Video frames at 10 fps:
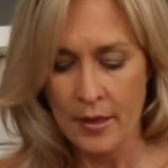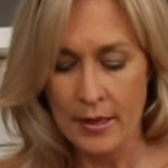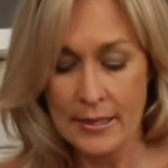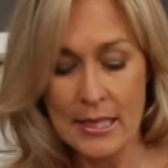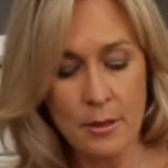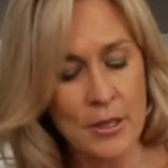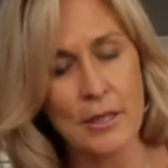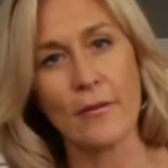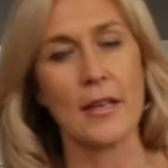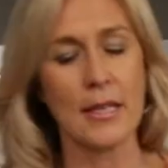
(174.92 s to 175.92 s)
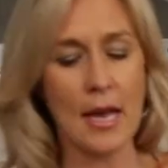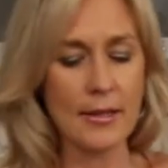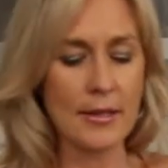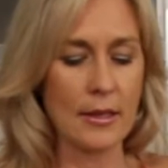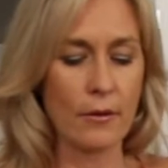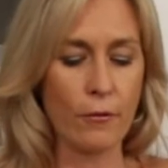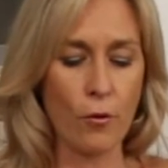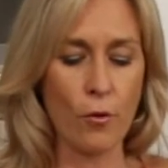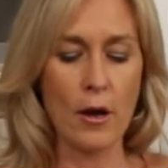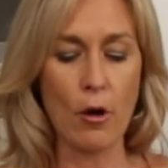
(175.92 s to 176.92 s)
Now cinnamon's fantastic
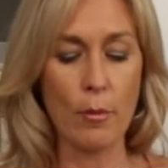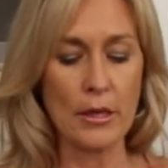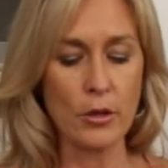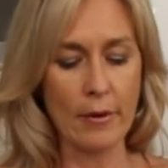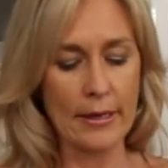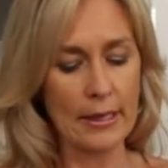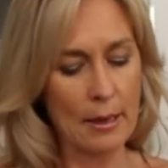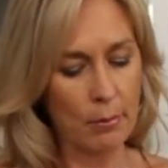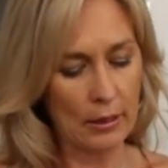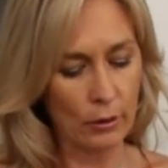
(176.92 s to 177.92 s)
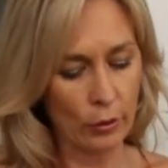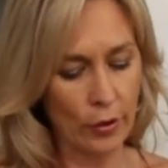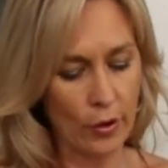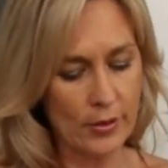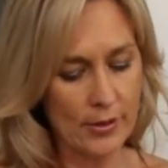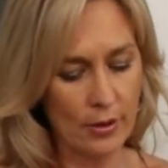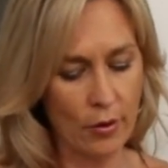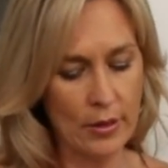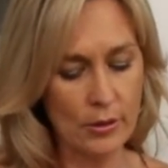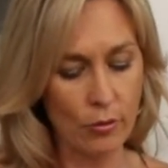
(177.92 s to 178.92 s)
for helping to regulate blood glucose, so
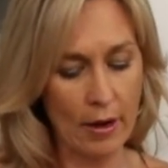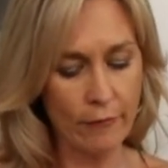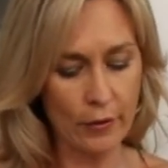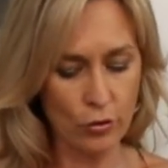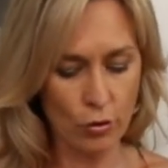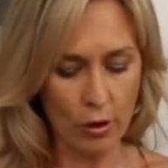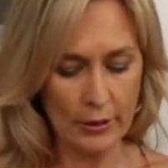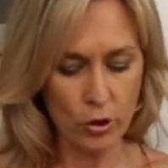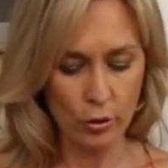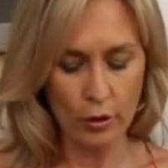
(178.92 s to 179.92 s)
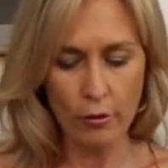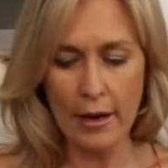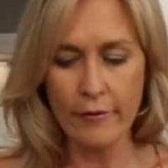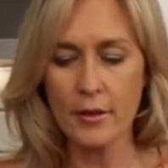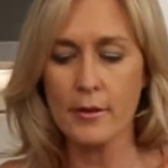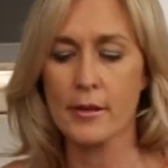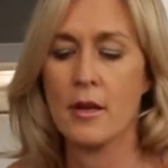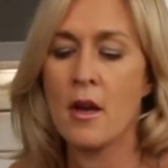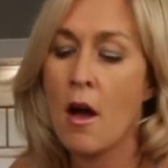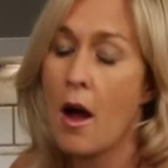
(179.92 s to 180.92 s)
it's great for controlling sugar cravings.
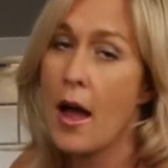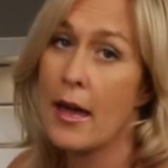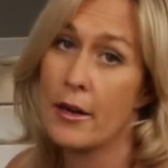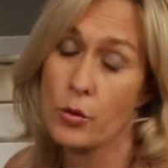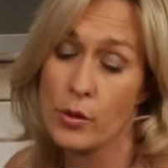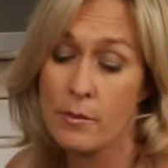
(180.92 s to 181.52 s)
I add it to